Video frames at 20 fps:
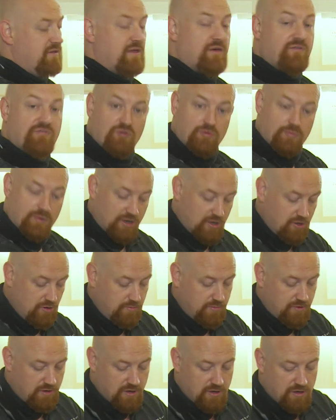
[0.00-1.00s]
they form a
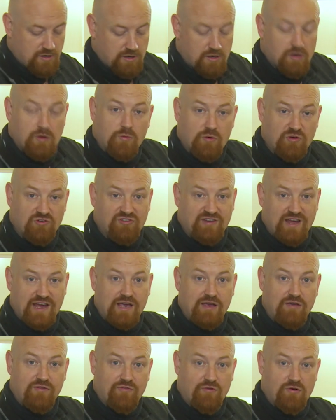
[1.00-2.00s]
loom which is
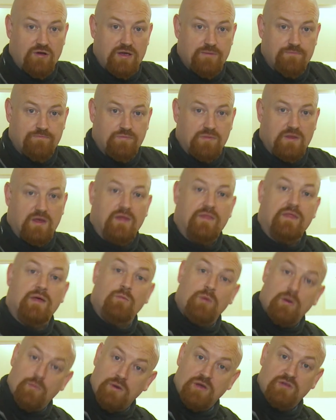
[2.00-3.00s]
hanging free, and
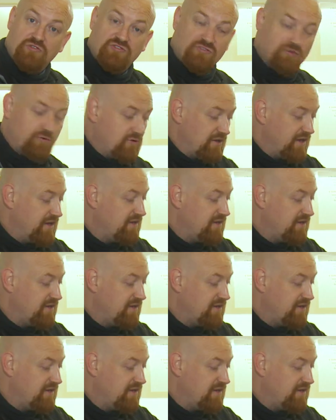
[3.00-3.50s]
then when we install